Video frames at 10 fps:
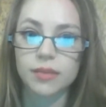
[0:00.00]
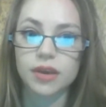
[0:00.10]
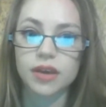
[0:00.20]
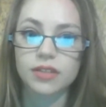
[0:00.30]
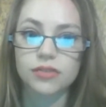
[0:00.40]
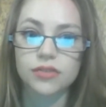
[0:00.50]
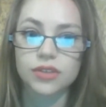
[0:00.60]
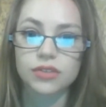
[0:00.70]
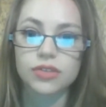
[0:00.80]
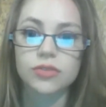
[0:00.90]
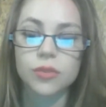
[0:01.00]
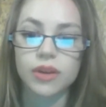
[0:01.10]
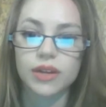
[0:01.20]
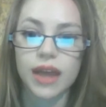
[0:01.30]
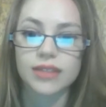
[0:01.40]
because the researchers
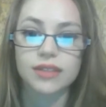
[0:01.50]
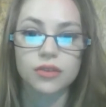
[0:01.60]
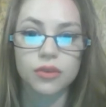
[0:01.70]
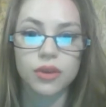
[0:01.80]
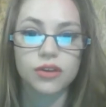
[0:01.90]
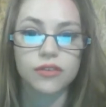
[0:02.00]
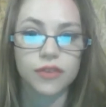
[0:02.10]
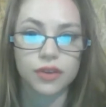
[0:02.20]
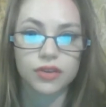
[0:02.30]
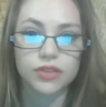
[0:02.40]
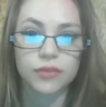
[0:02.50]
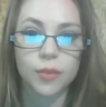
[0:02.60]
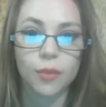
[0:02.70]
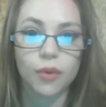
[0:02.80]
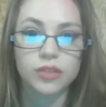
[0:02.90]
wanted as little interference from
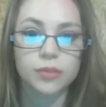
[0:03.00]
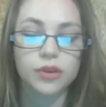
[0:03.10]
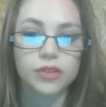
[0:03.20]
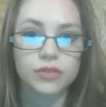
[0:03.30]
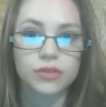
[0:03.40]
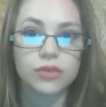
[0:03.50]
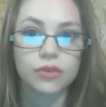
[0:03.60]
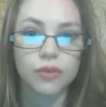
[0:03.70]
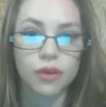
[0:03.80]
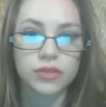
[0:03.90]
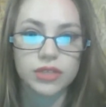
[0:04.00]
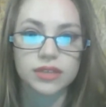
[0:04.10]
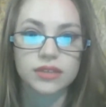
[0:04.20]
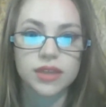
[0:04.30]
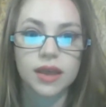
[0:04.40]
the boys' personal
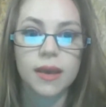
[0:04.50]
neurosis,